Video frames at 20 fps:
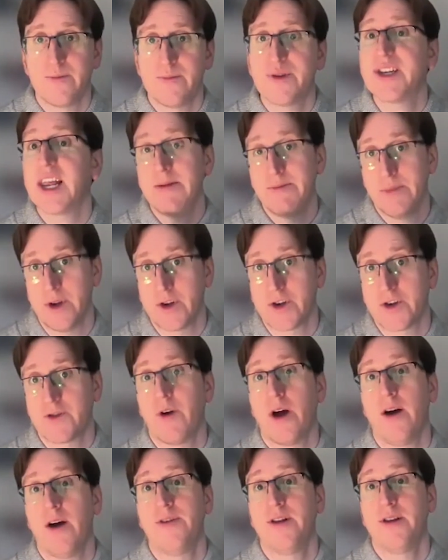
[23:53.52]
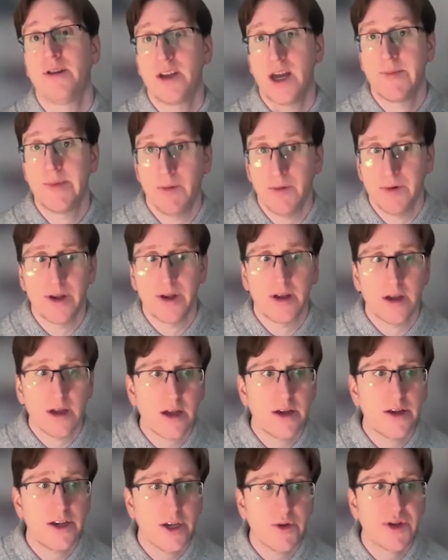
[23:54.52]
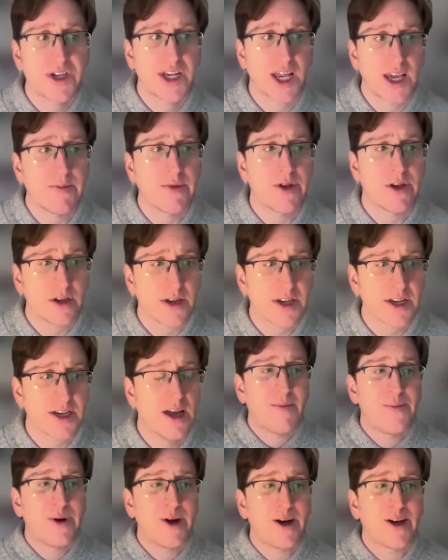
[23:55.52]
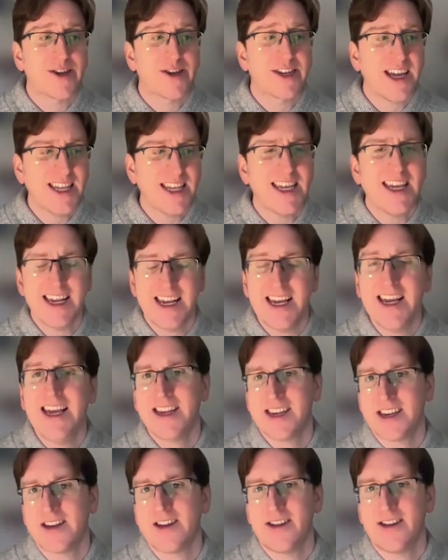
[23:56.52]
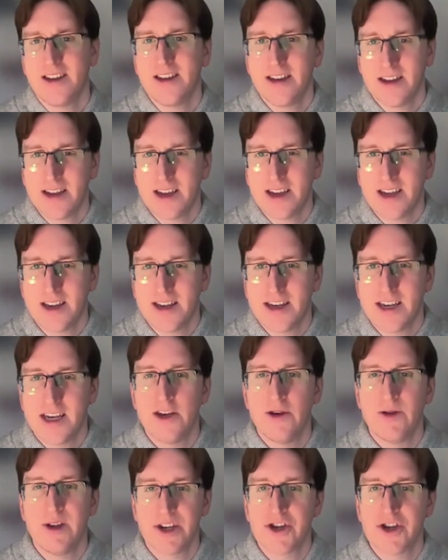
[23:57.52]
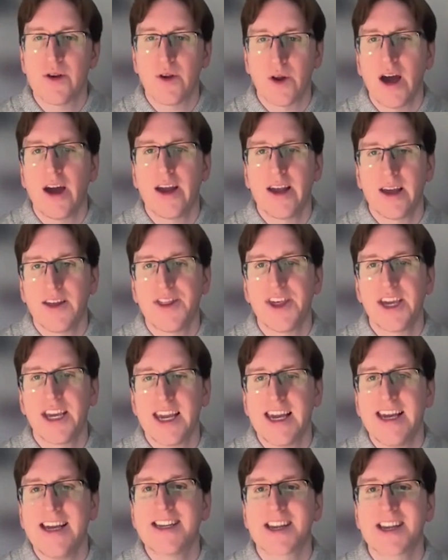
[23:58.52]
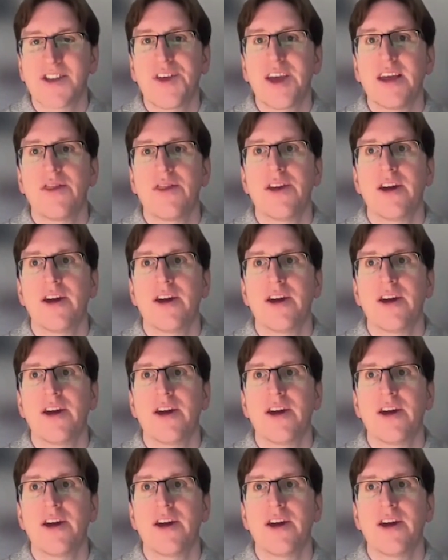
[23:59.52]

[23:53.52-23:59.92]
statements rather than coming up with a new statement. But it is a continued issue. And I think it is a thing